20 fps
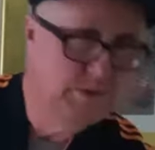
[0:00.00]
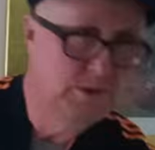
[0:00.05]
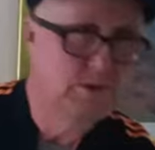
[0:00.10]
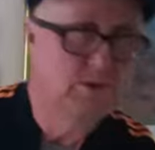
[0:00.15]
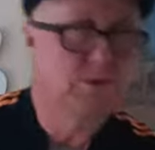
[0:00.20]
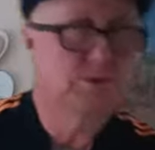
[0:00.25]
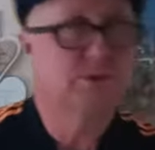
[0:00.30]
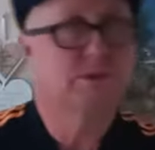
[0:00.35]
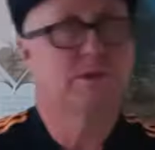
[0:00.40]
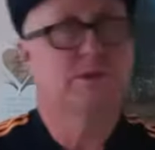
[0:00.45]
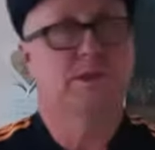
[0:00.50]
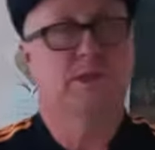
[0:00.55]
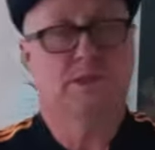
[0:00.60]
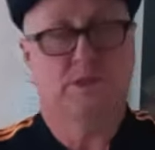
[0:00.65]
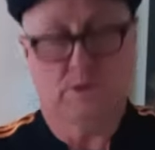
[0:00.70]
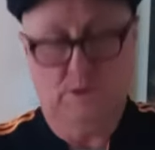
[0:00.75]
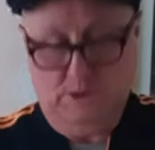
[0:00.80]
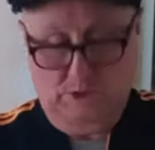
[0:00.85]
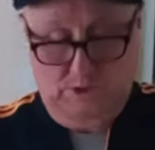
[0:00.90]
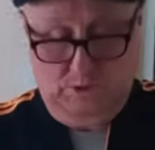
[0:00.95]
because
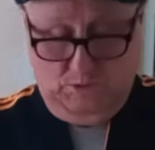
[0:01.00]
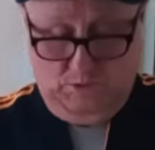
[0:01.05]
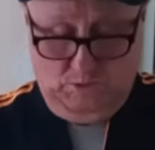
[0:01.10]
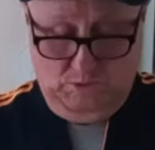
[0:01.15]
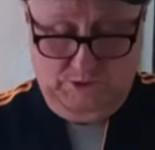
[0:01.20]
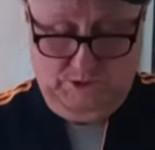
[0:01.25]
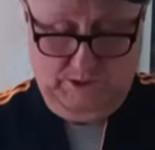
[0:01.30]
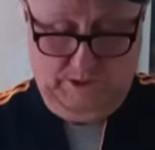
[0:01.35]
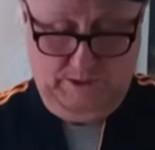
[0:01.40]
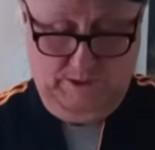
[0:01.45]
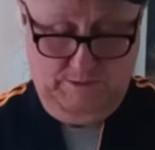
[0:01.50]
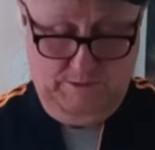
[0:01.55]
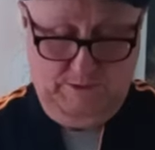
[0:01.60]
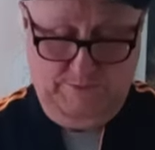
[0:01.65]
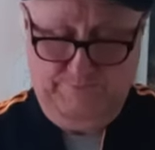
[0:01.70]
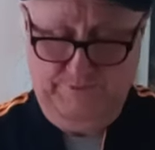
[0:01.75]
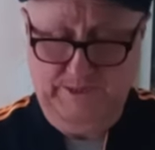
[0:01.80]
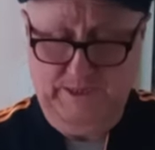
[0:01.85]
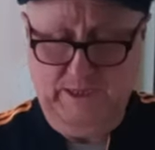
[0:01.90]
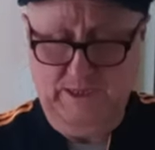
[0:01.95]
it, it all the
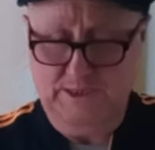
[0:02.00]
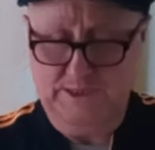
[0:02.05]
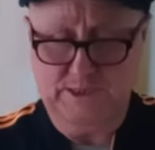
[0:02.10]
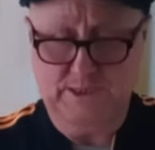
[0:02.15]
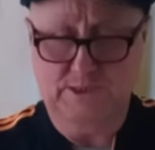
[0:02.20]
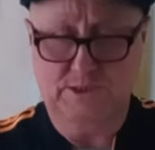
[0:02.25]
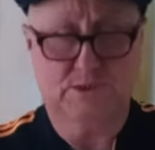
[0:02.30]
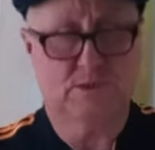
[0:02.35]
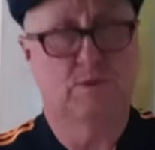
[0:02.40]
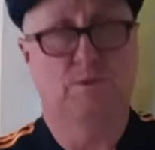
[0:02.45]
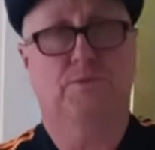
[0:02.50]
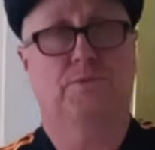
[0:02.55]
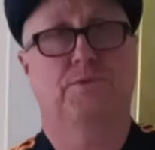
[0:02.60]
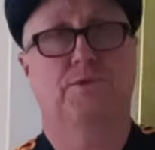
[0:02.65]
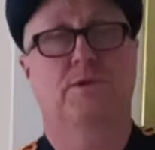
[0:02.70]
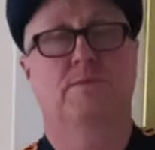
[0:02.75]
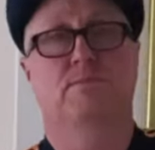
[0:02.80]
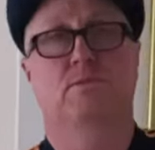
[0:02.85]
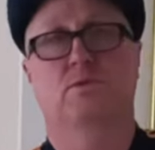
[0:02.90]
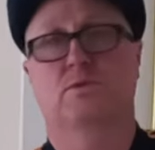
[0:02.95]
vanilla seeds come
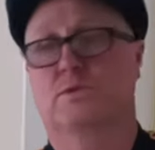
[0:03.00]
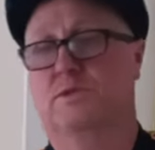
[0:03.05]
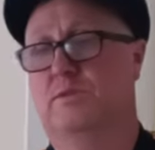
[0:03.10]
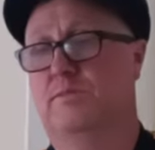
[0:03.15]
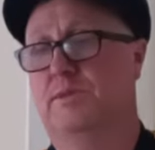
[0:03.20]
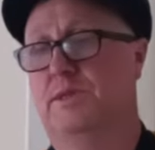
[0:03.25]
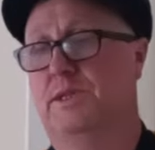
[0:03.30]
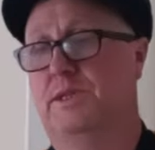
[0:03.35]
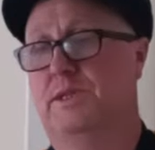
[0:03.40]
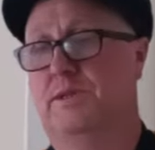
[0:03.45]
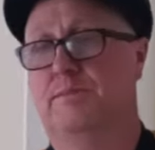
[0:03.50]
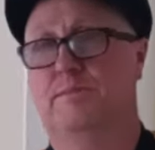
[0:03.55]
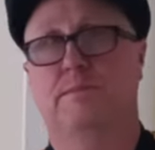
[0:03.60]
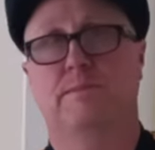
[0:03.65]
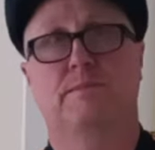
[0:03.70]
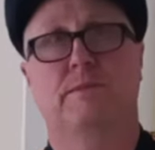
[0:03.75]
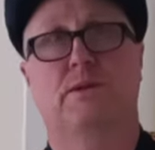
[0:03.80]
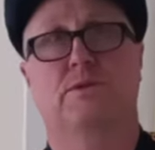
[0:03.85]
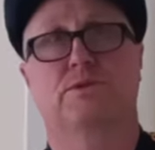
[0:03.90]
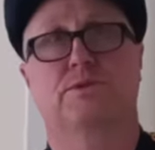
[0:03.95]
through more to me than
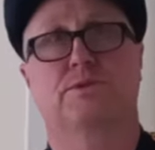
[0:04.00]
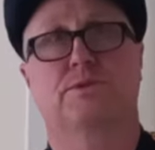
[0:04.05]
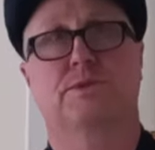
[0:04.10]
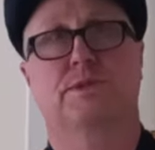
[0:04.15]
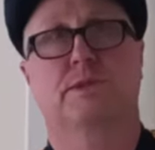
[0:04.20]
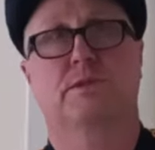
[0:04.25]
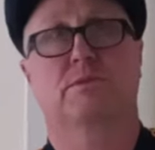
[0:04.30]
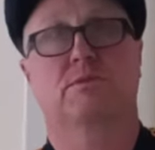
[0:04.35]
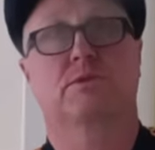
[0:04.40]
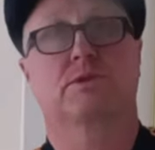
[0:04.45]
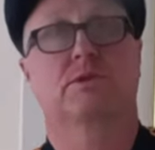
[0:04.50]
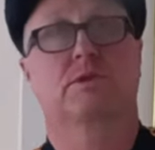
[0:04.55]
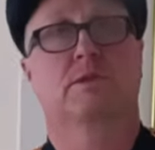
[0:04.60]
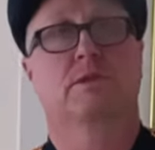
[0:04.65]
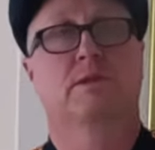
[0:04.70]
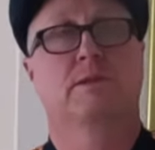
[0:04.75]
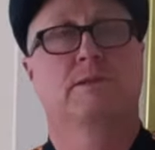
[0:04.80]
most other nuts.